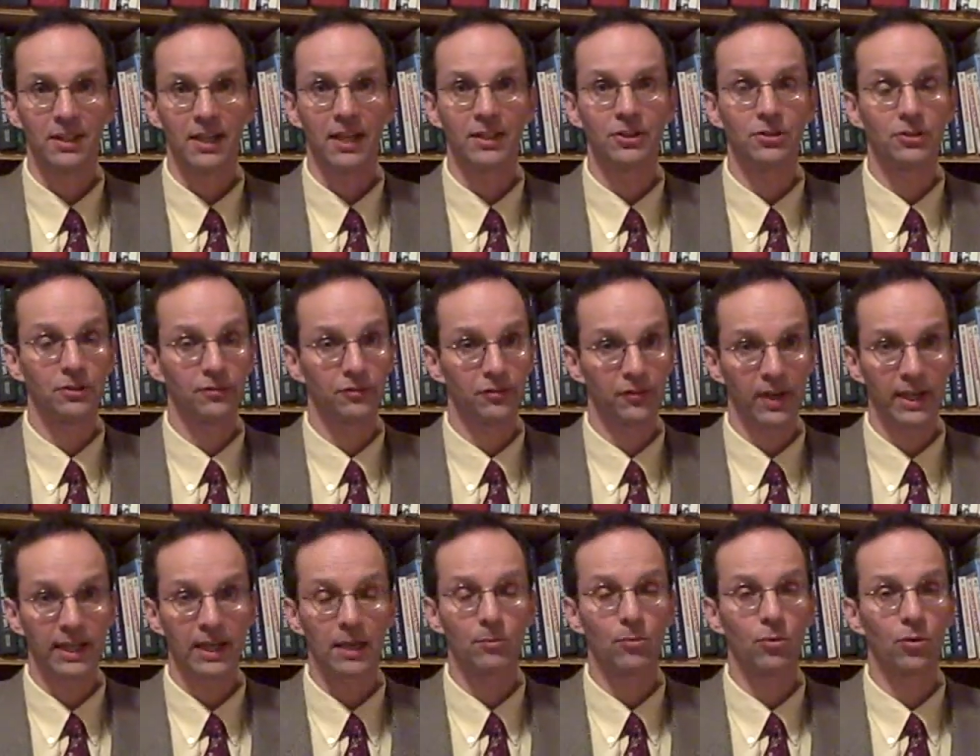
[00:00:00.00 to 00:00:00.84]
and you can
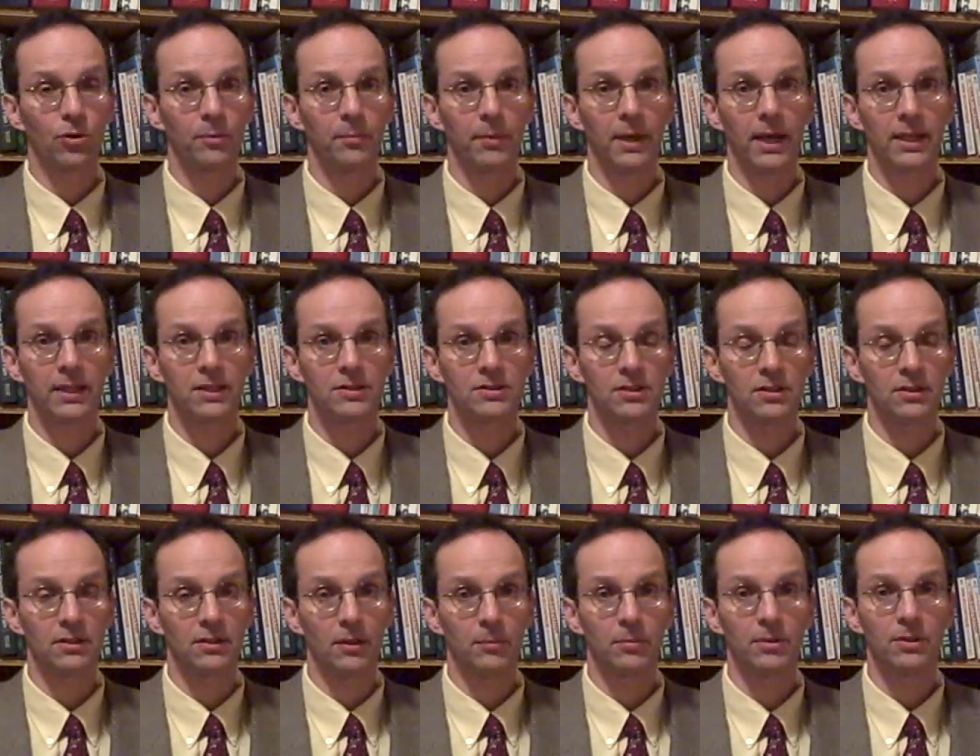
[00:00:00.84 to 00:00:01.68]
find out more about
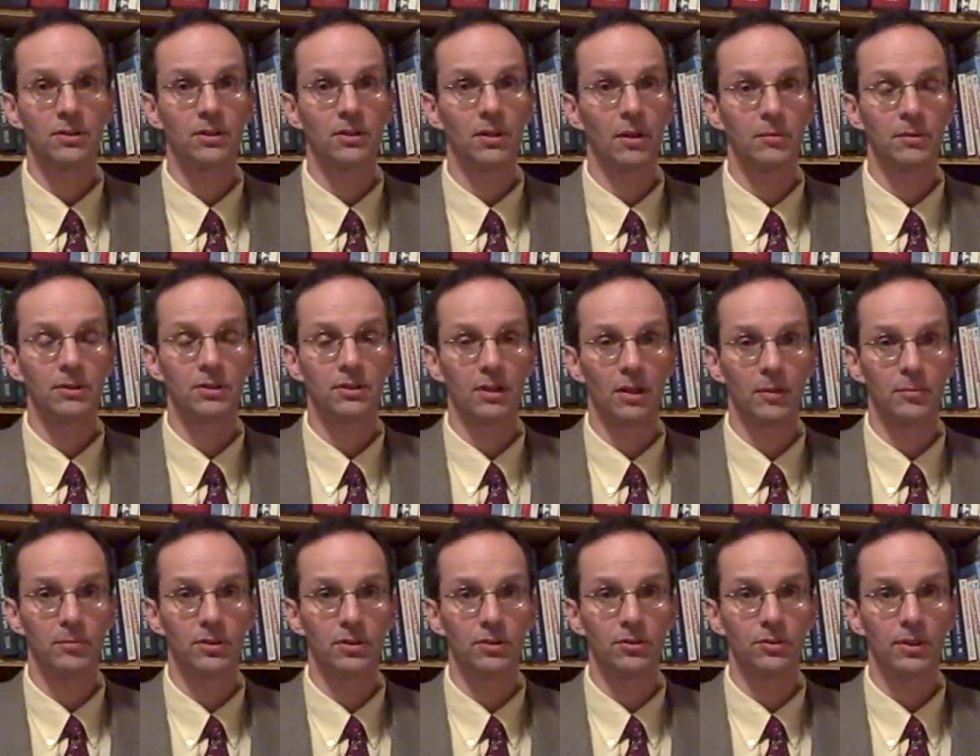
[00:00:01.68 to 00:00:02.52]
us at w w
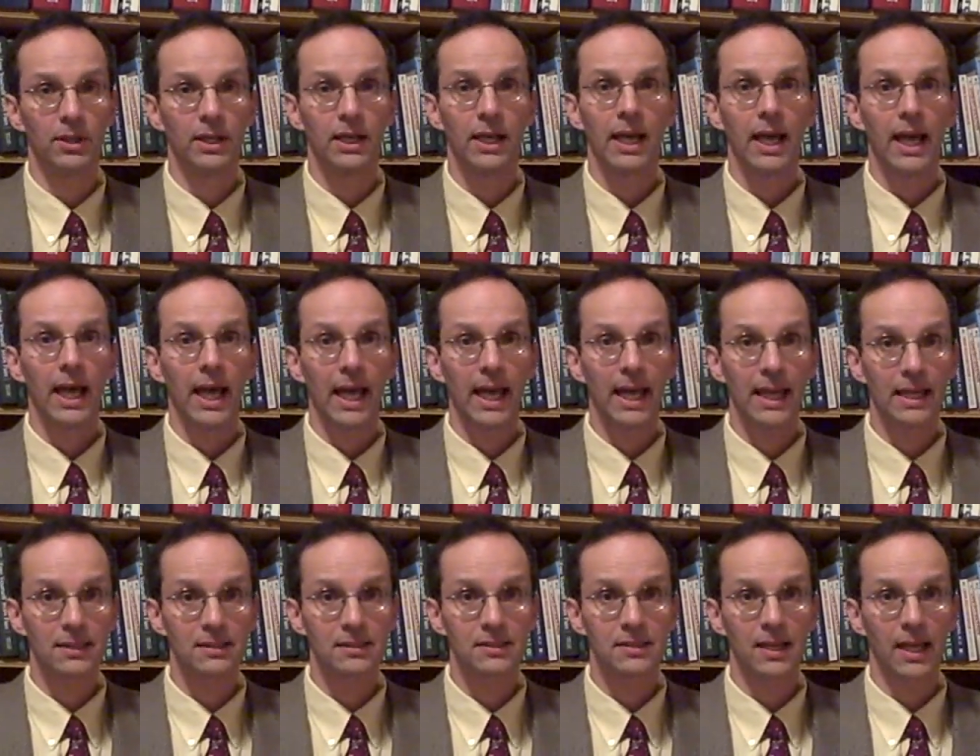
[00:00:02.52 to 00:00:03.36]
w dot
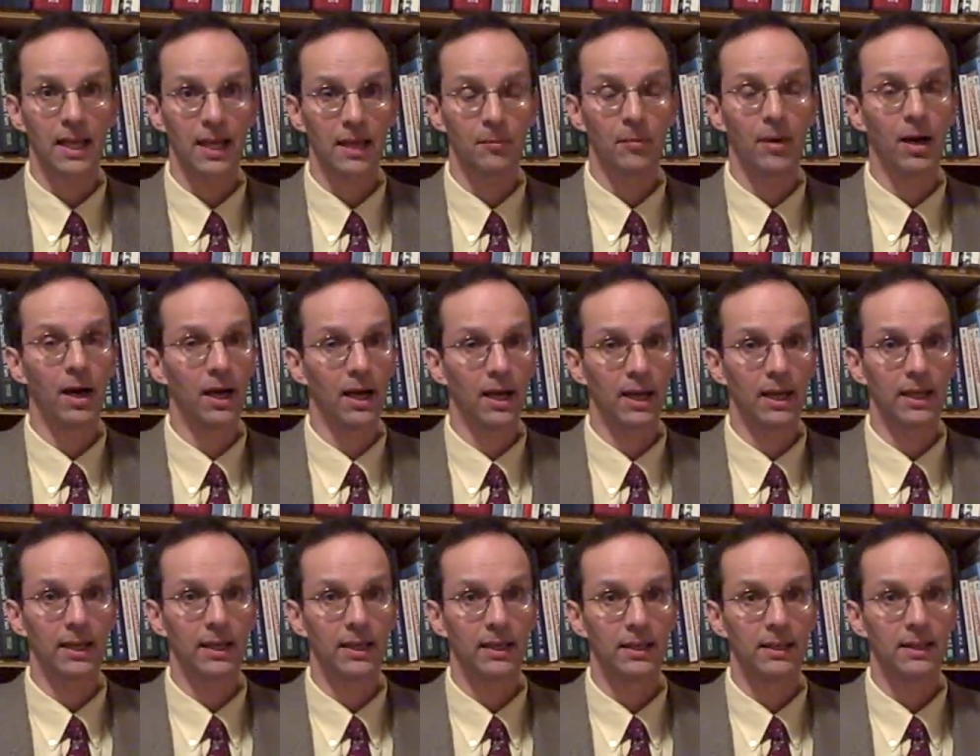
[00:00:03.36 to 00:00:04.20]
s m
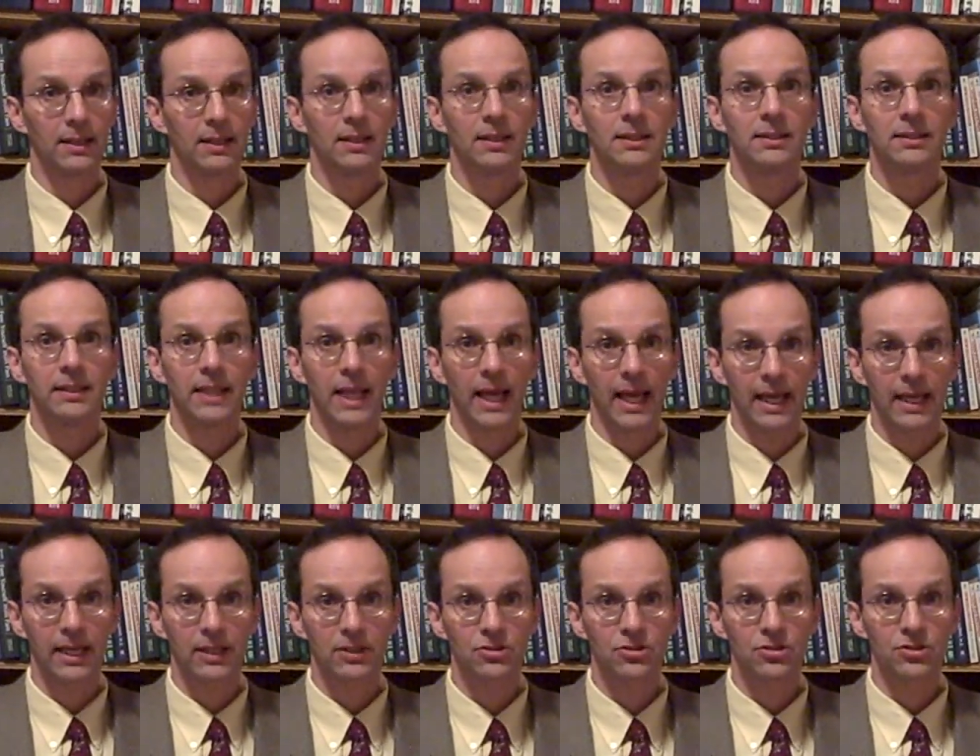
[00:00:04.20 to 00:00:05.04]
i
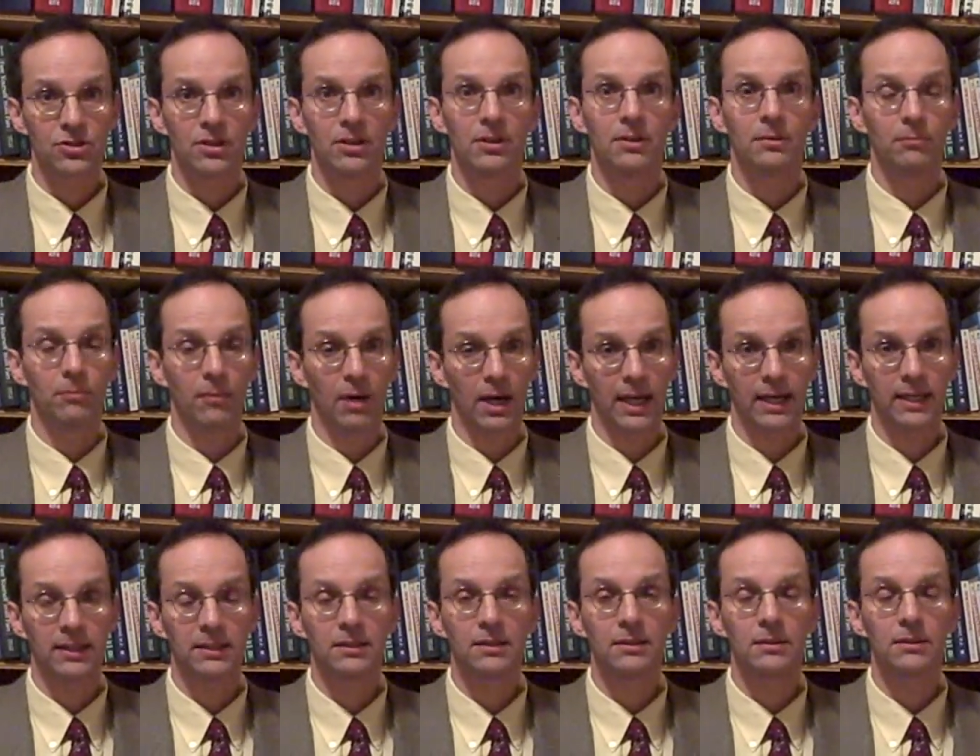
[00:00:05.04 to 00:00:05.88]
dash
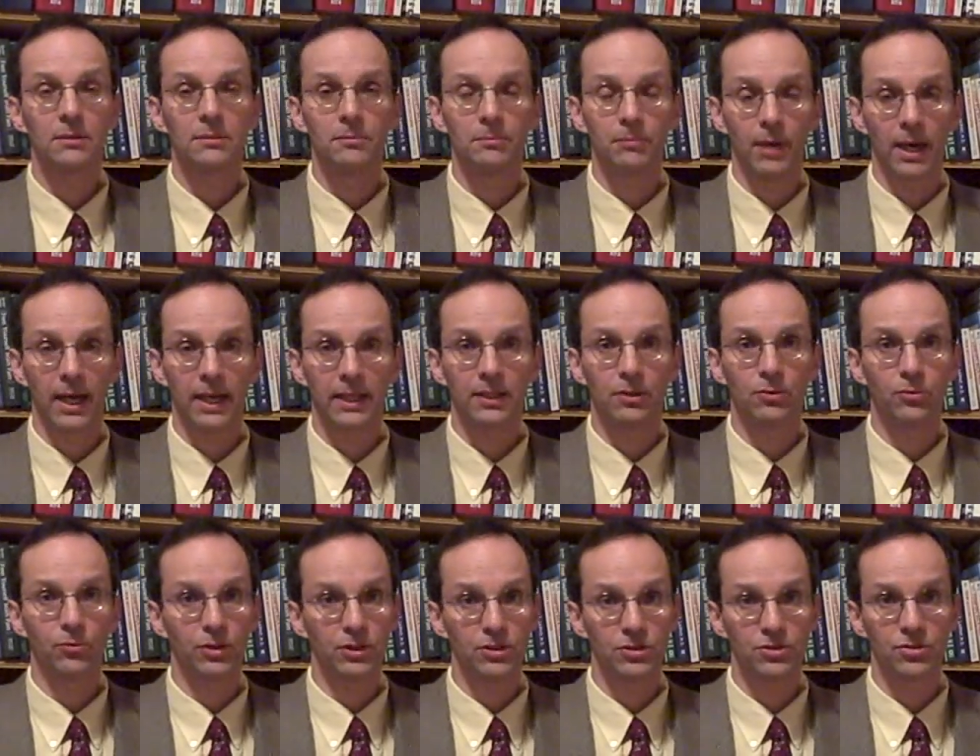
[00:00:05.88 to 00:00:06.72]
mind body
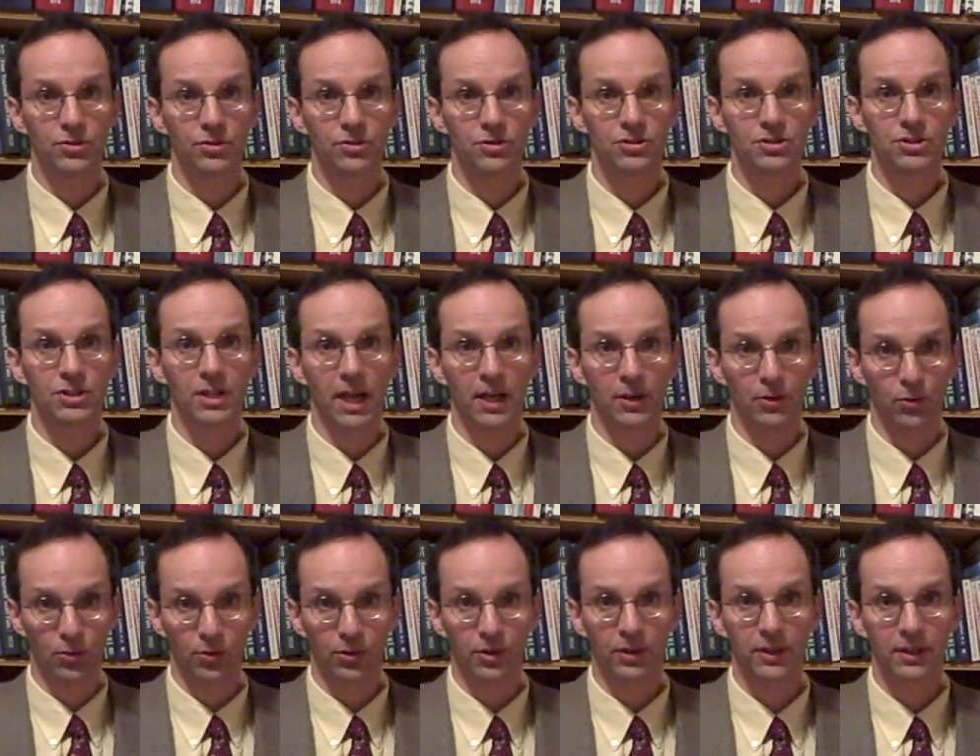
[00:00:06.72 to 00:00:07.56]
research dot
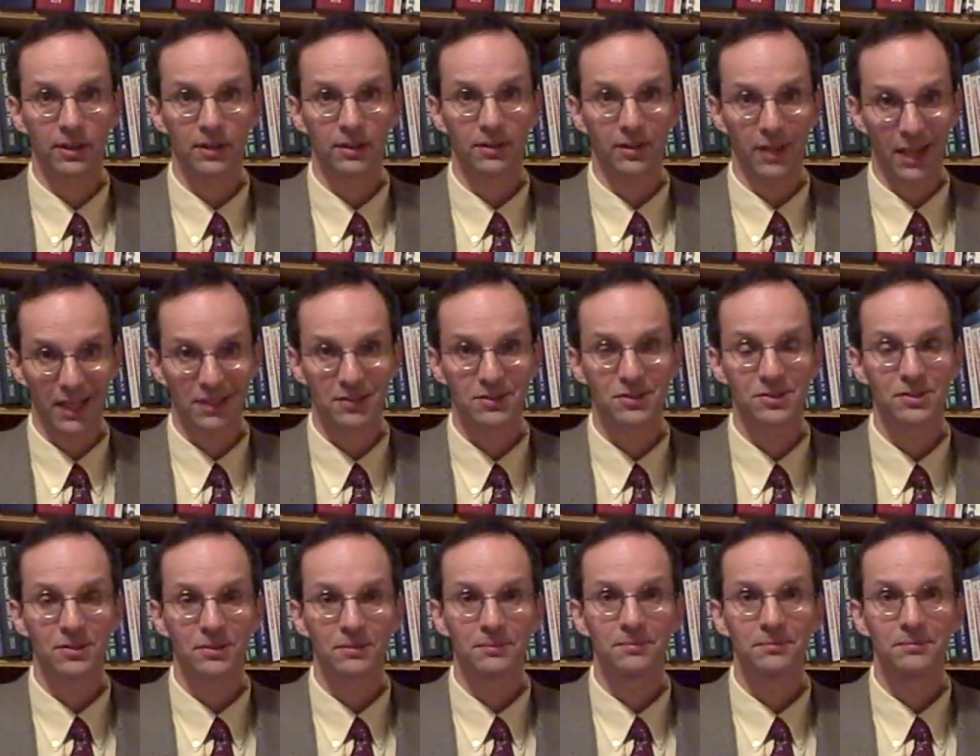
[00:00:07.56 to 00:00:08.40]
org.
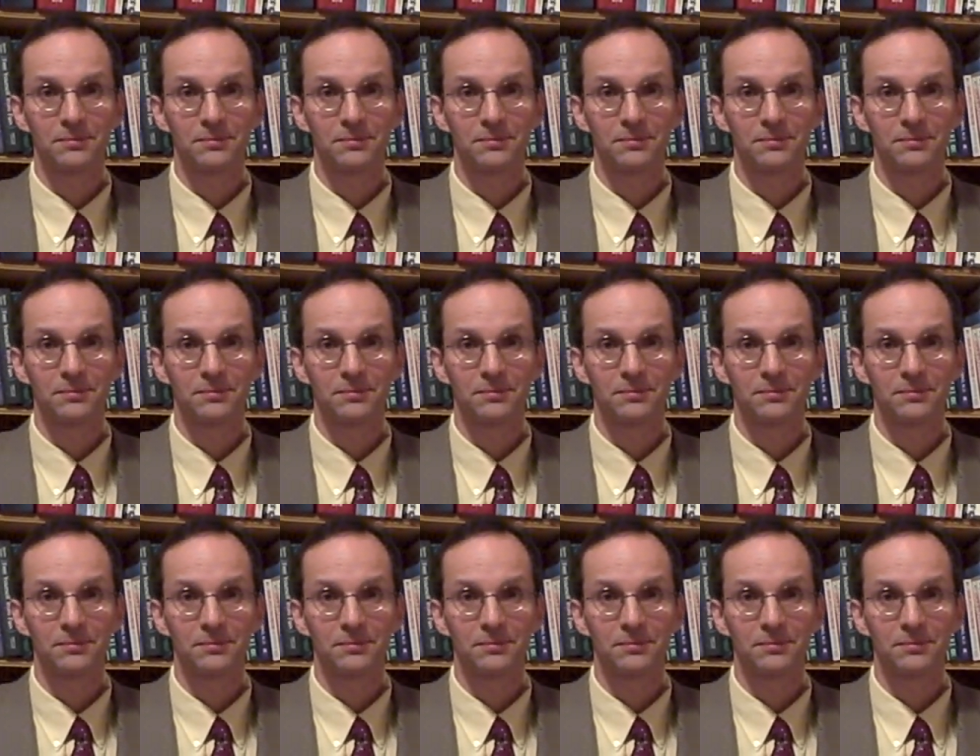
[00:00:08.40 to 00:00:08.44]
Thanks.